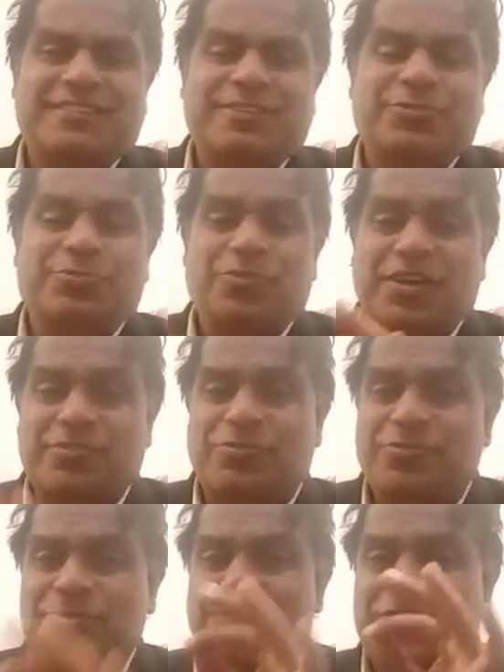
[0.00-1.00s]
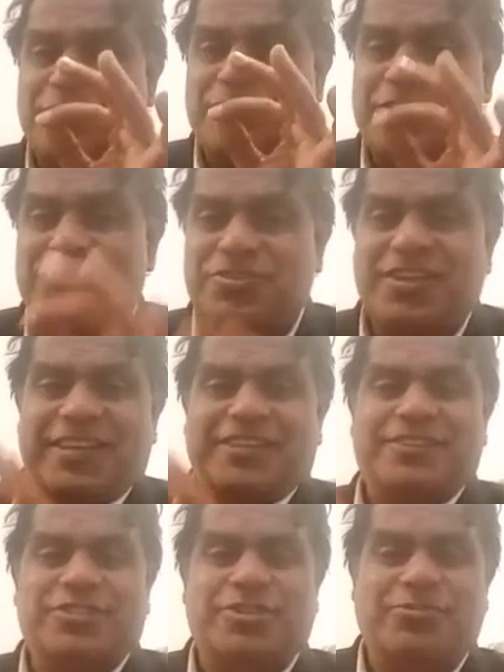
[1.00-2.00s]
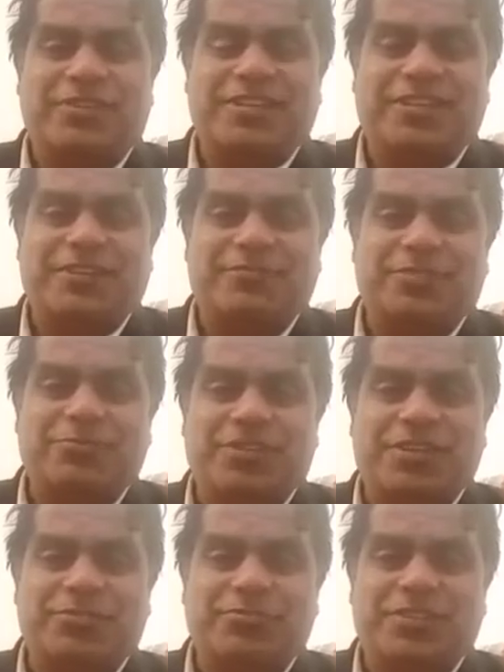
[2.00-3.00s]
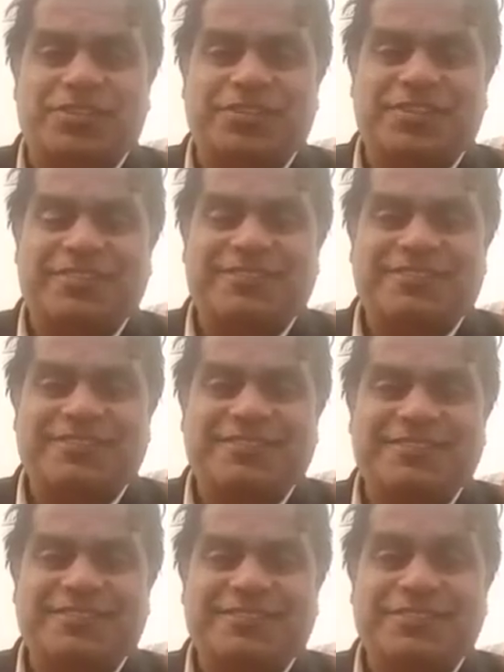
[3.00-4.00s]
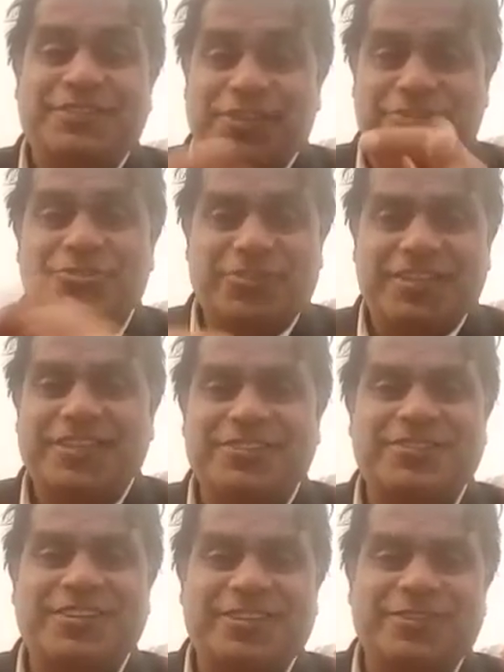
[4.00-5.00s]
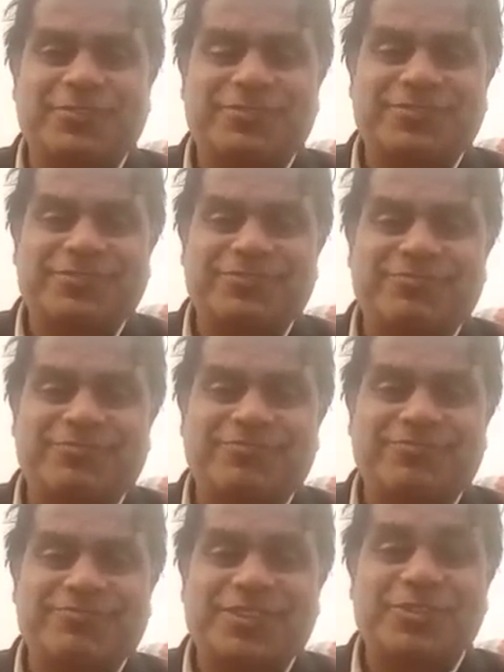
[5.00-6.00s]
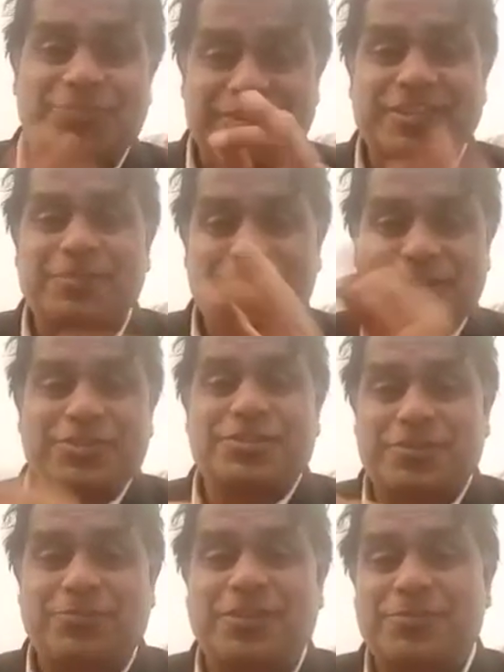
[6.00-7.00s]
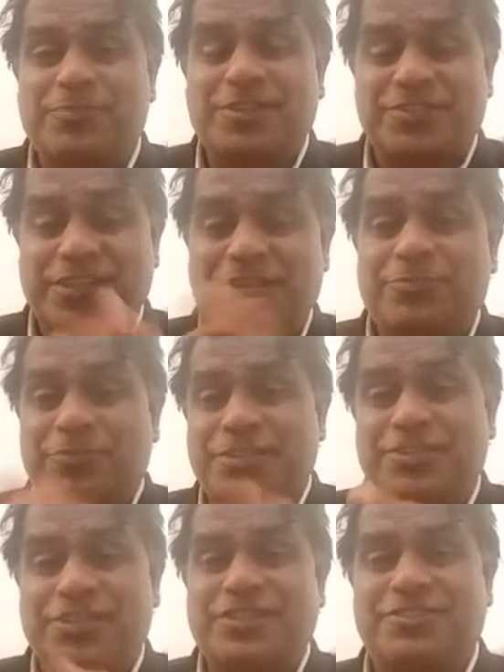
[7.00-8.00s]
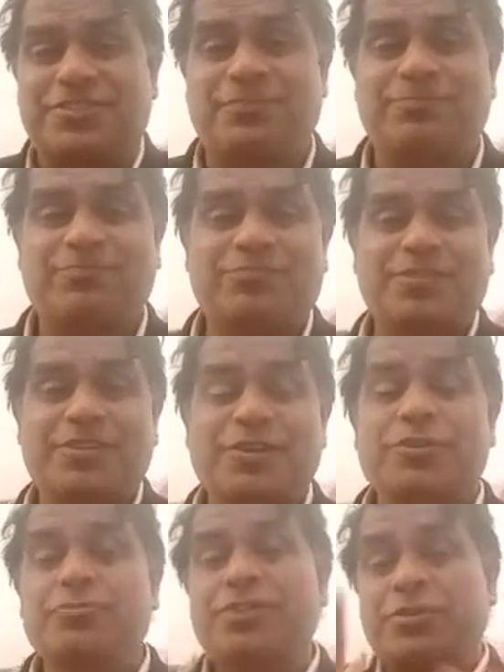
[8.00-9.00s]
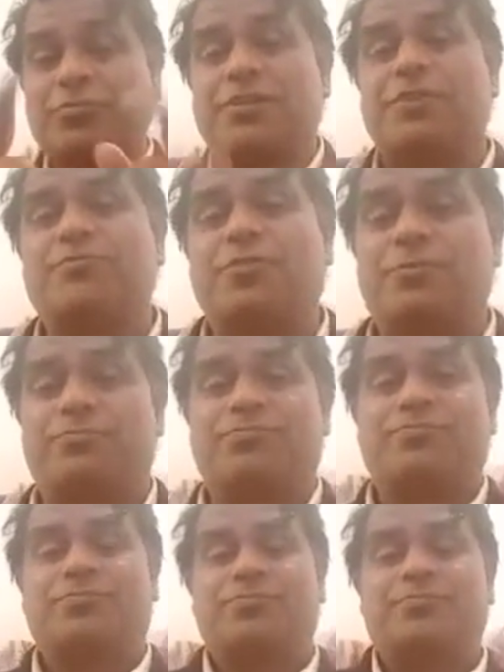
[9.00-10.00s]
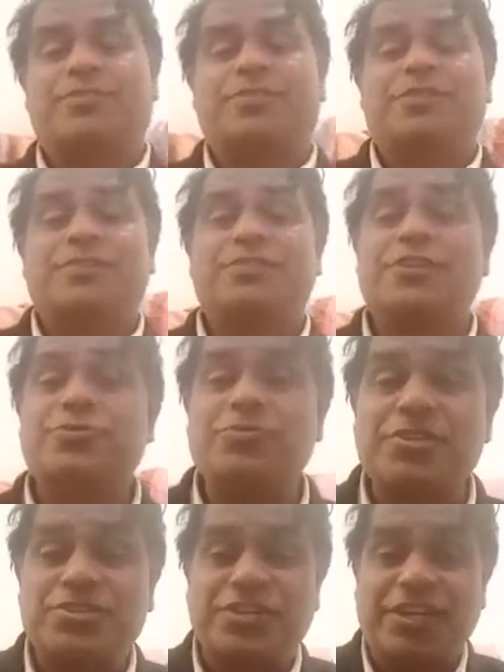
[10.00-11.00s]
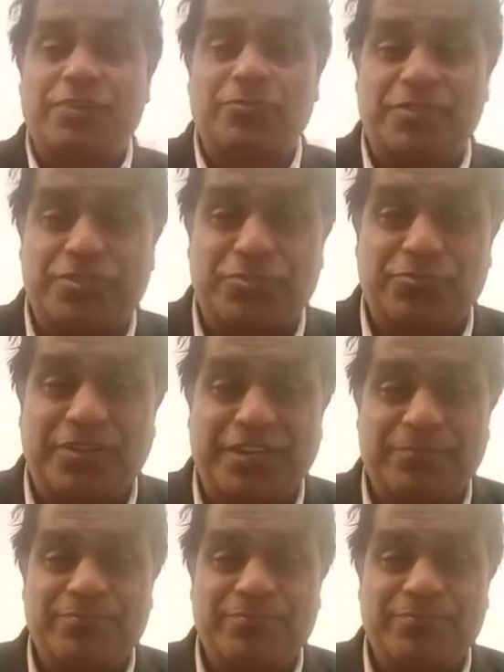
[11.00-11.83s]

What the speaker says: You are going to stay in Australia after your education. Australia is telling you. Australia Immigration Department is telling you in the GST. You need to confirm that you are a genuine student.